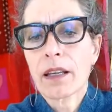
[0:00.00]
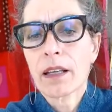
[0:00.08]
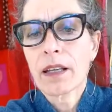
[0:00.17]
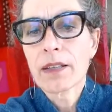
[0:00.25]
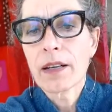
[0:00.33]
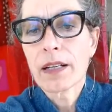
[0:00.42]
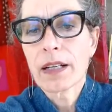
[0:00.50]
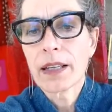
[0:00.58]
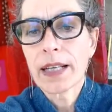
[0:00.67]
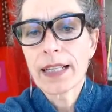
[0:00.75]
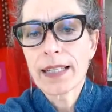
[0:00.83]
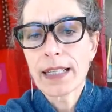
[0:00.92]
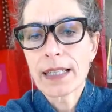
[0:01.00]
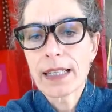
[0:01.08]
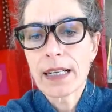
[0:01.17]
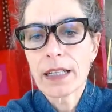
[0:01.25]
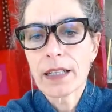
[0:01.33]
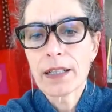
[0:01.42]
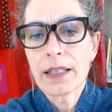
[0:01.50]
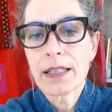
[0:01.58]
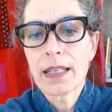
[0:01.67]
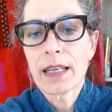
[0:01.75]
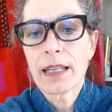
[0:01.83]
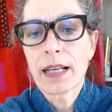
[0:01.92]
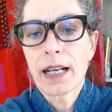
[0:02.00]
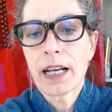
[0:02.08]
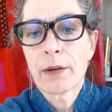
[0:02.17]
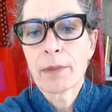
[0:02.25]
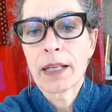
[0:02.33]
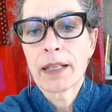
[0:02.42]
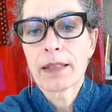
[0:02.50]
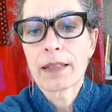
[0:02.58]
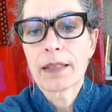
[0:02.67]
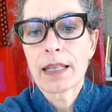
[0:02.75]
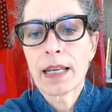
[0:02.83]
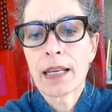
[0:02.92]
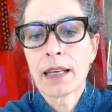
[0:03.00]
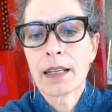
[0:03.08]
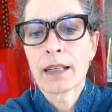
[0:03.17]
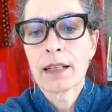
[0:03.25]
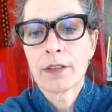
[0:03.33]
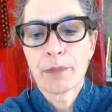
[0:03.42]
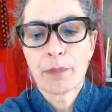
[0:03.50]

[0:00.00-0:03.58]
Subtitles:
It's hard. Like I said, it's hard to see the comments and